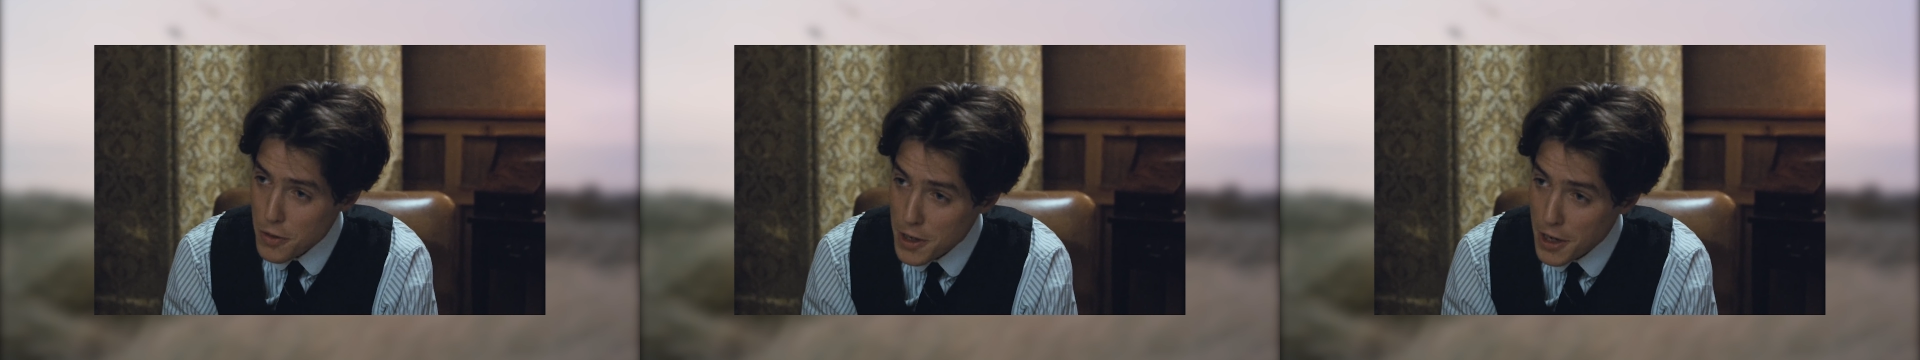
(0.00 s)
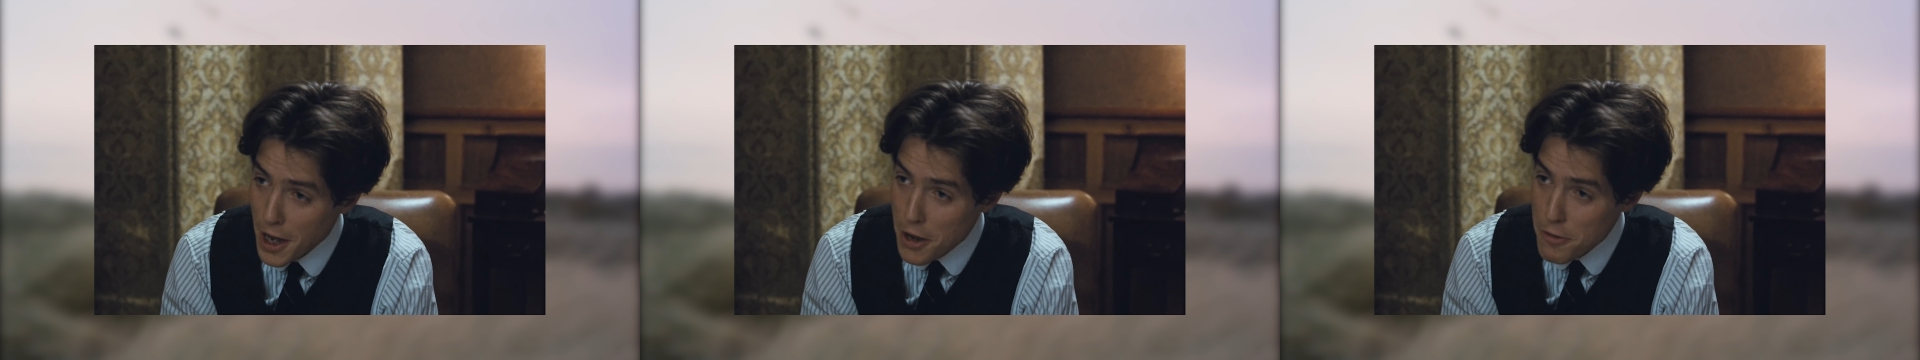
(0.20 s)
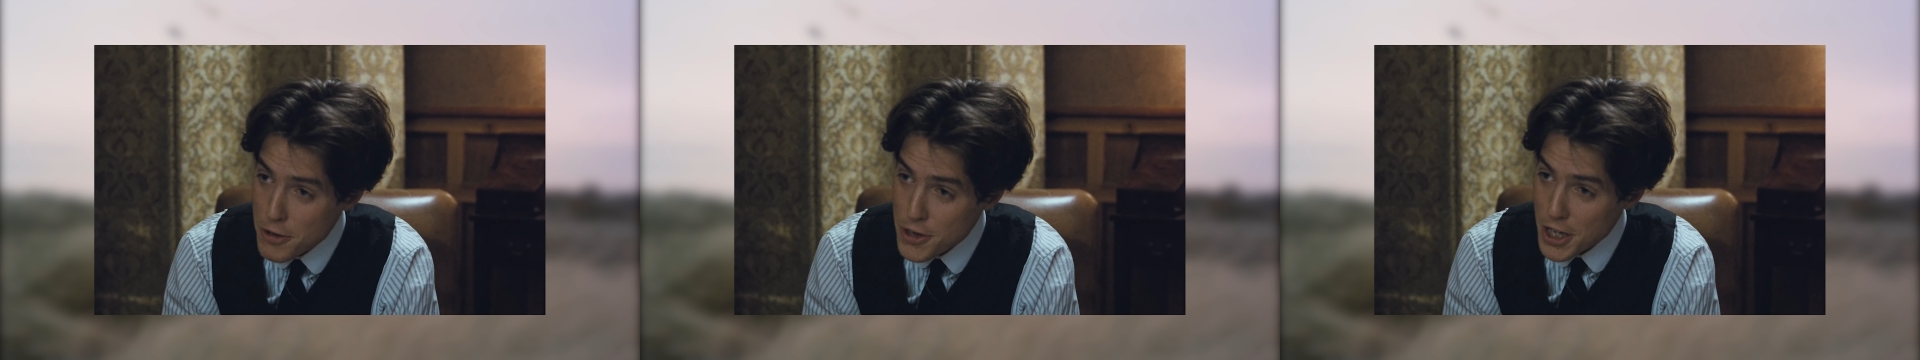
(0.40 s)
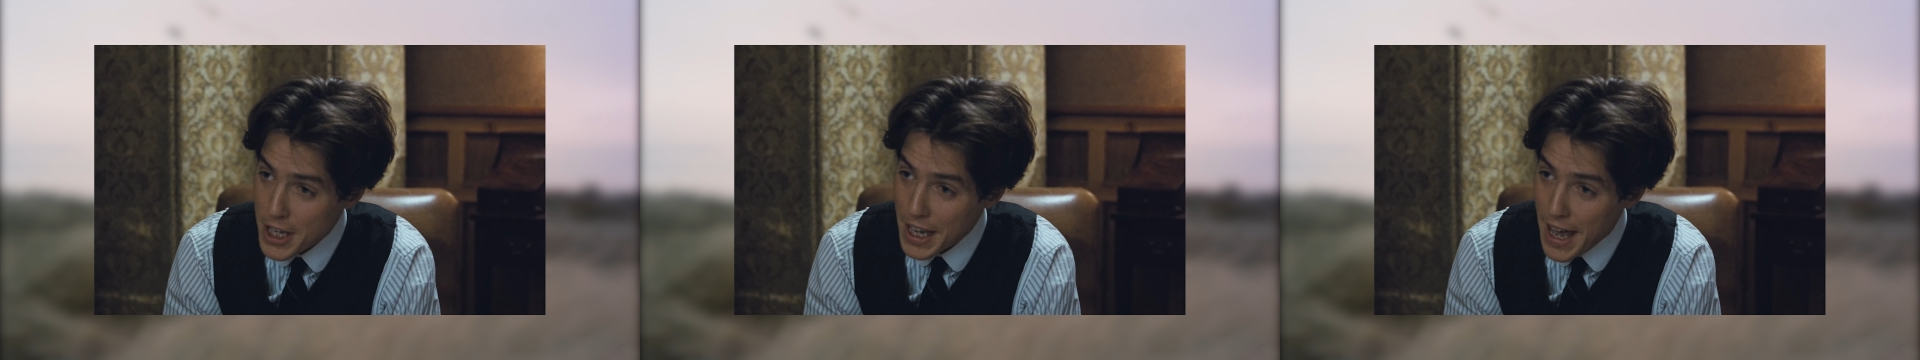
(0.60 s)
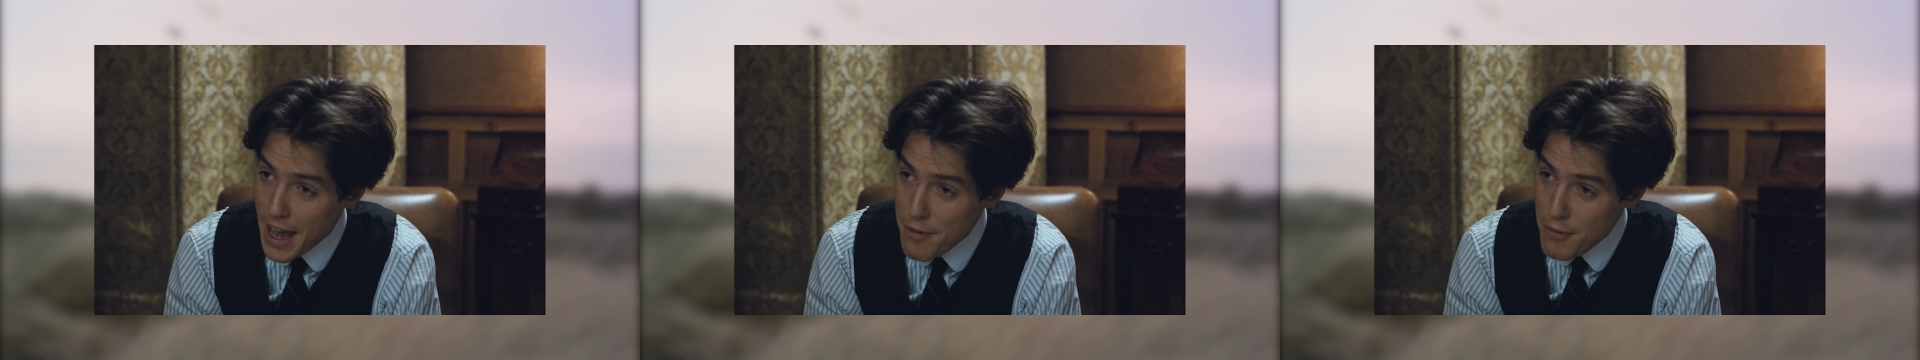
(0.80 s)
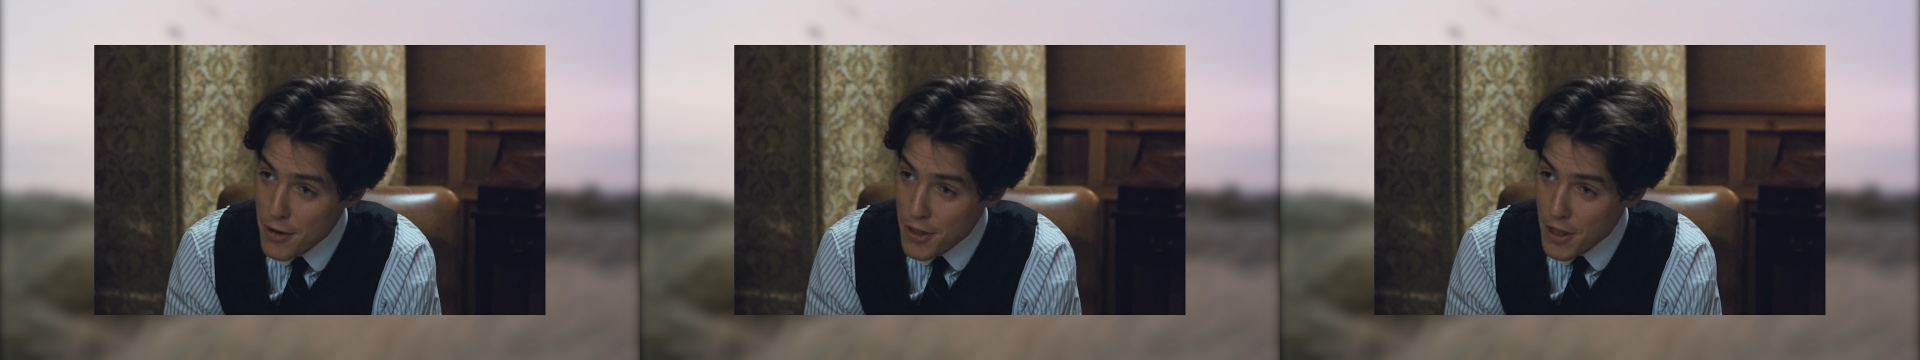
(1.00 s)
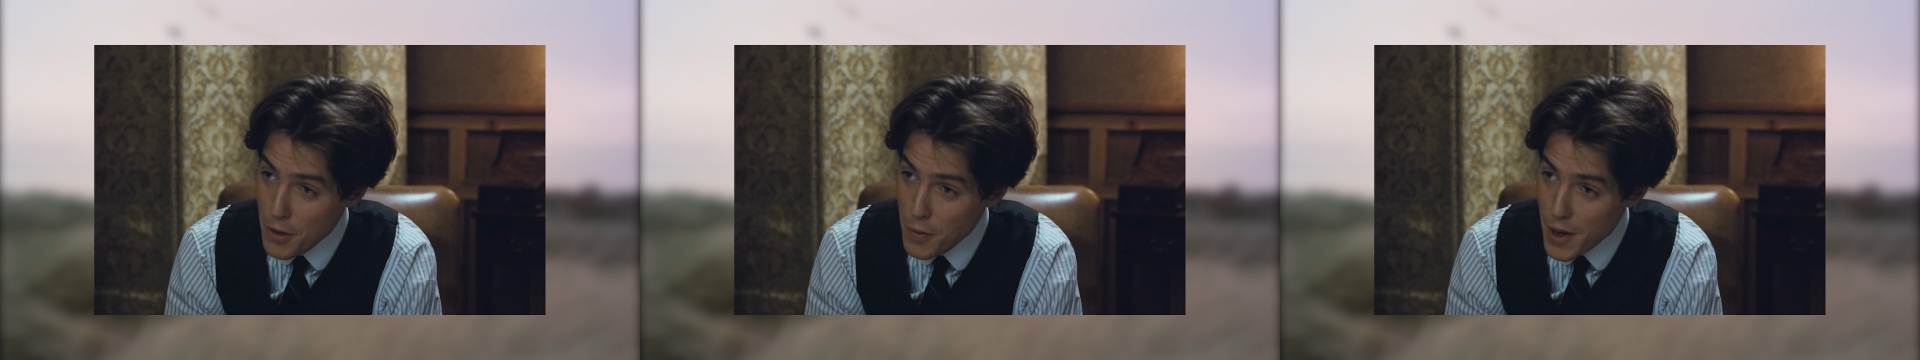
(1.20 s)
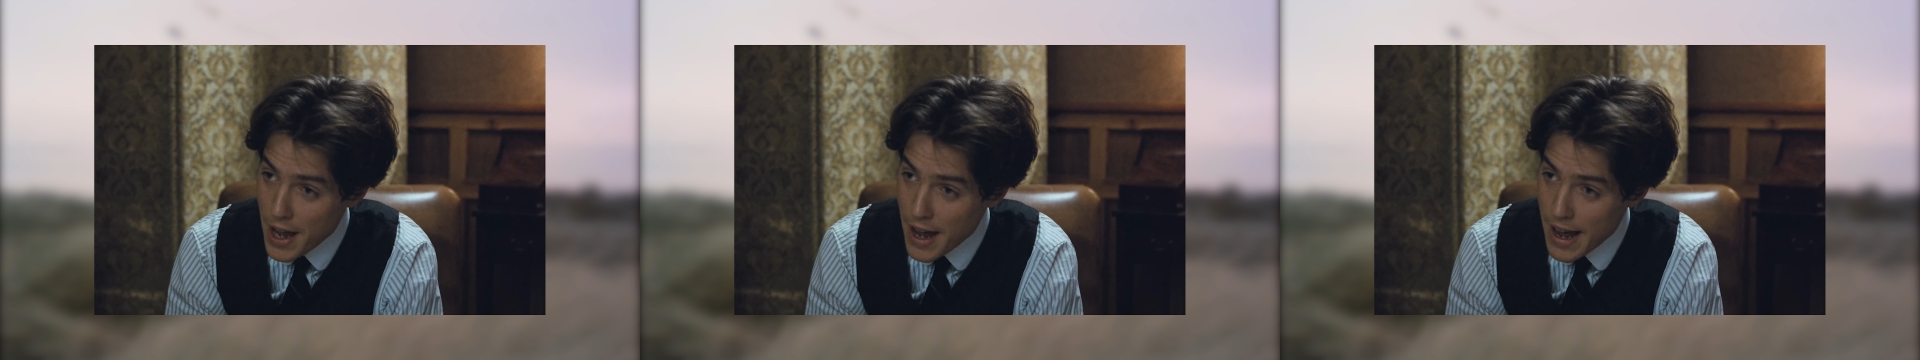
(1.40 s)
and I are risking everything
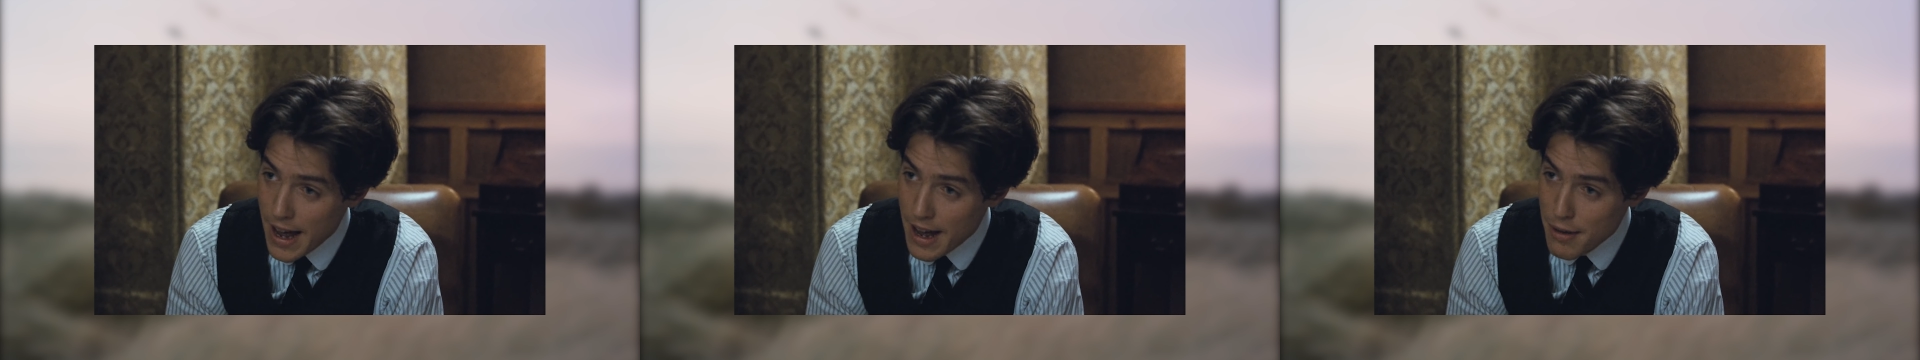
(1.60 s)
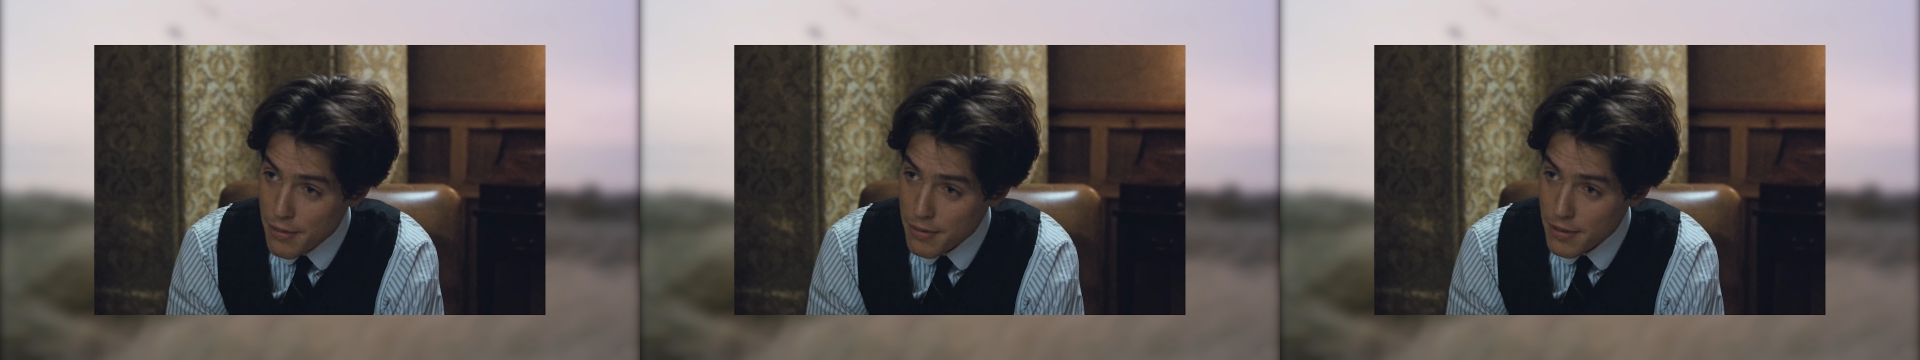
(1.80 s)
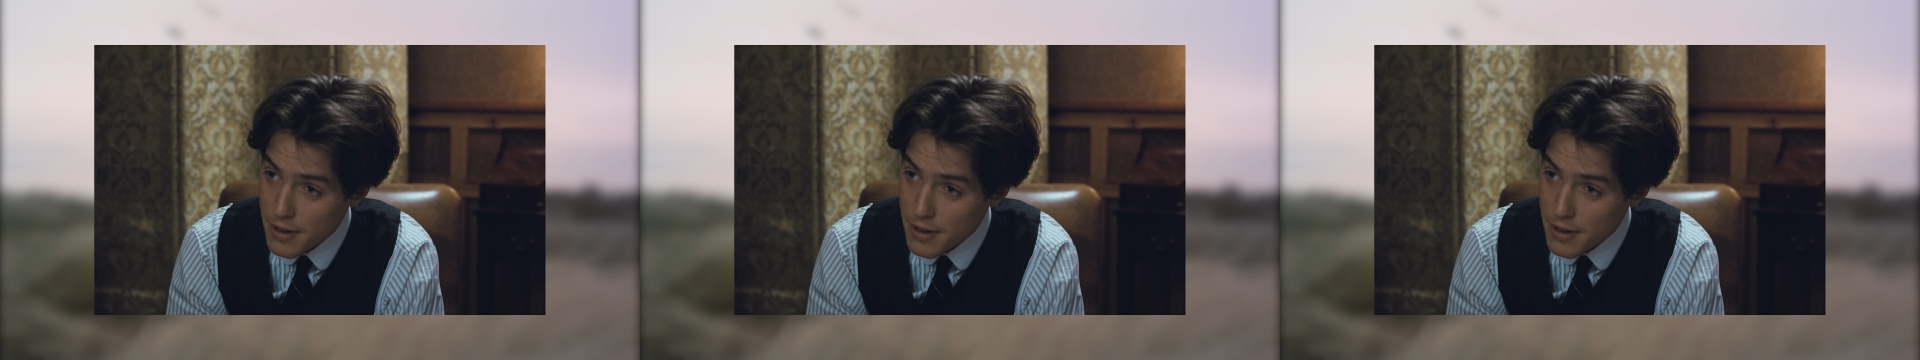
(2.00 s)
we have.